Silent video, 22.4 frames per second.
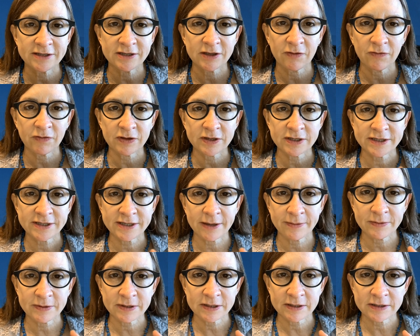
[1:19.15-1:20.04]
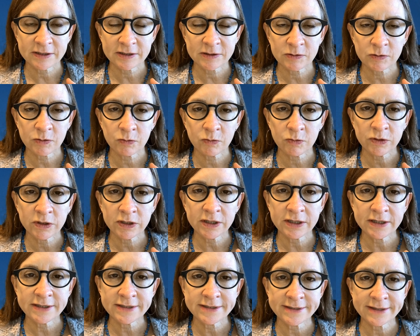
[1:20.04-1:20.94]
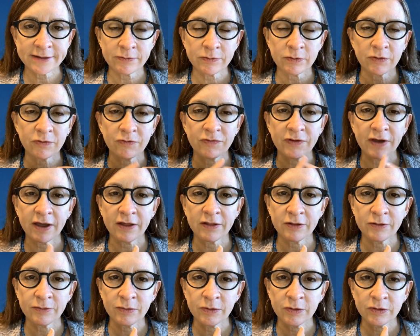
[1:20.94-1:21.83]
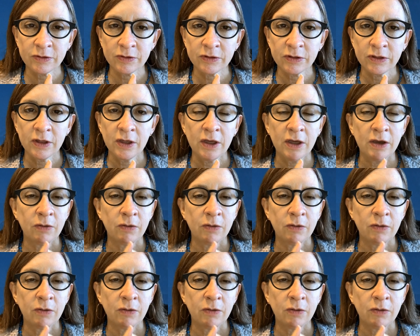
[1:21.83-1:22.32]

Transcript: self-acceptance is we realize that we're fallible,